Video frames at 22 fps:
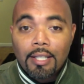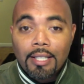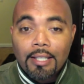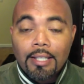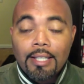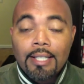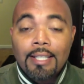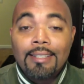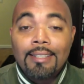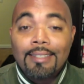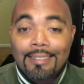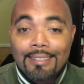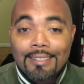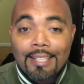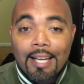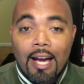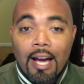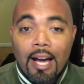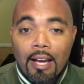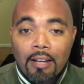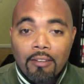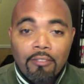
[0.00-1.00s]

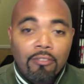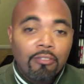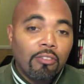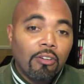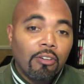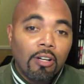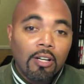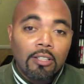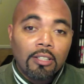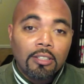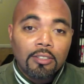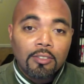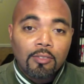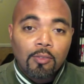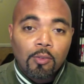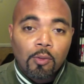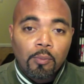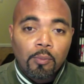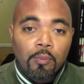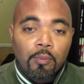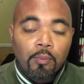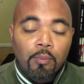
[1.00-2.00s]
inside for us
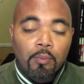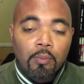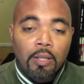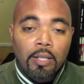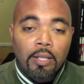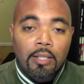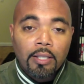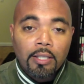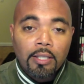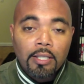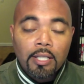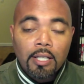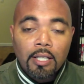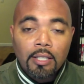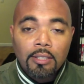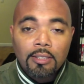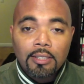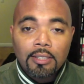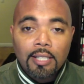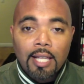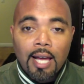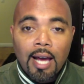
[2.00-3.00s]
for playing the
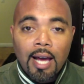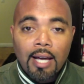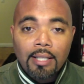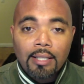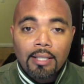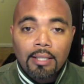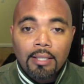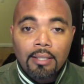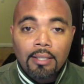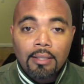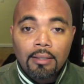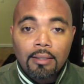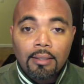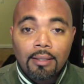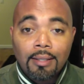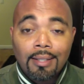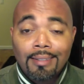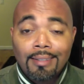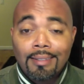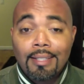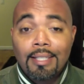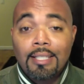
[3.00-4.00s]
slot, and
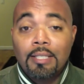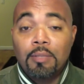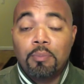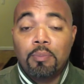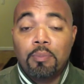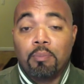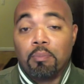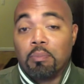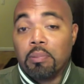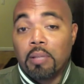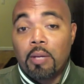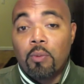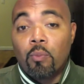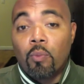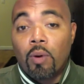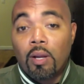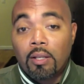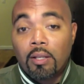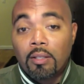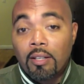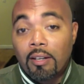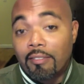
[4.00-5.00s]
I think he's played
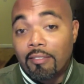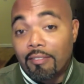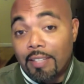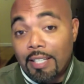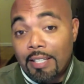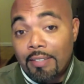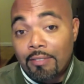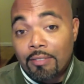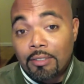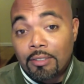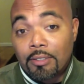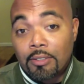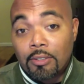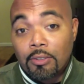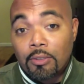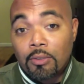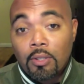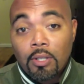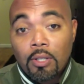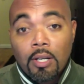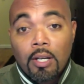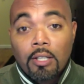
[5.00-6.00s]
well enough even to
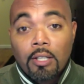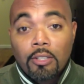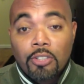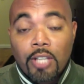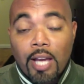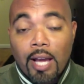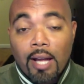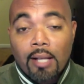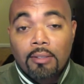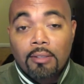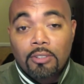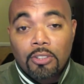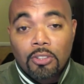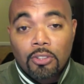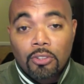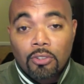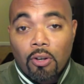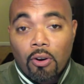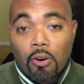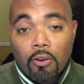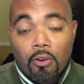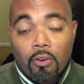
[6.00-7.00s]
challenge to
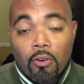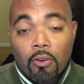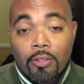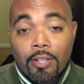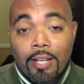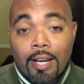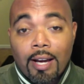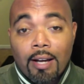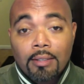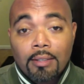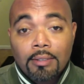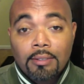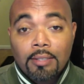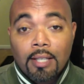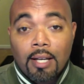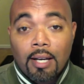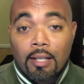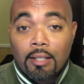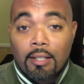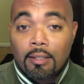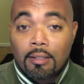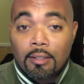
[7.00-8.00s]
start on the
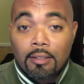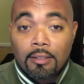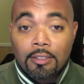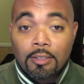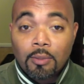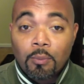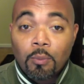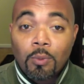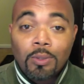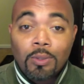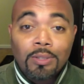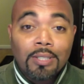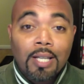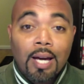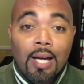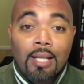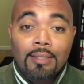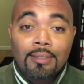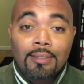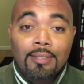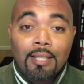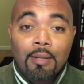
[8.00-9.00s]
outside. Someone's got
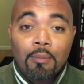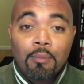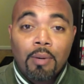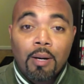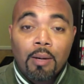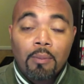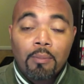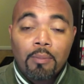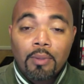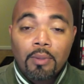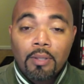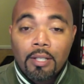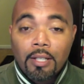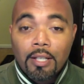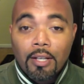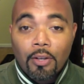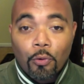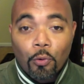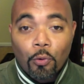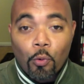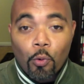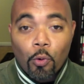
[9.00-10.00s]
to step up
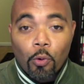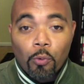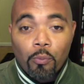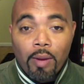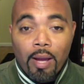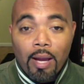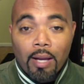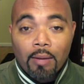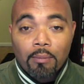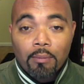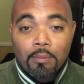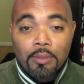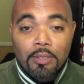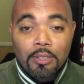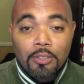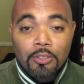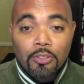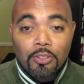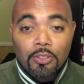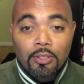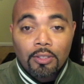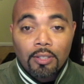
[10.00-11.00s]
in the cornerback
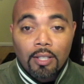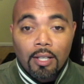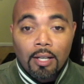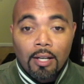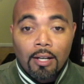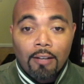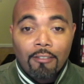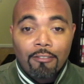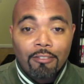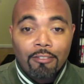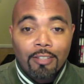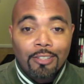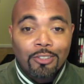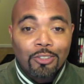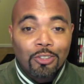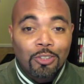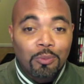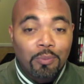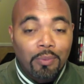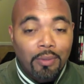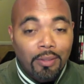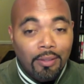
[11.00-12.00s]
position.
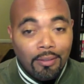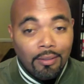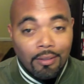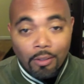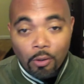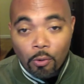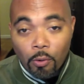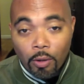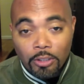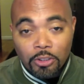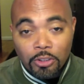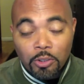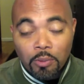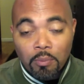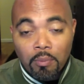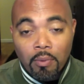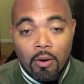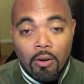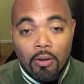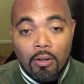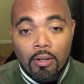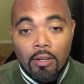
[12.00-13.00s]
Fletcher's been a question
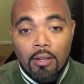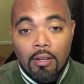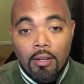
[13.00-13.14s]
mark,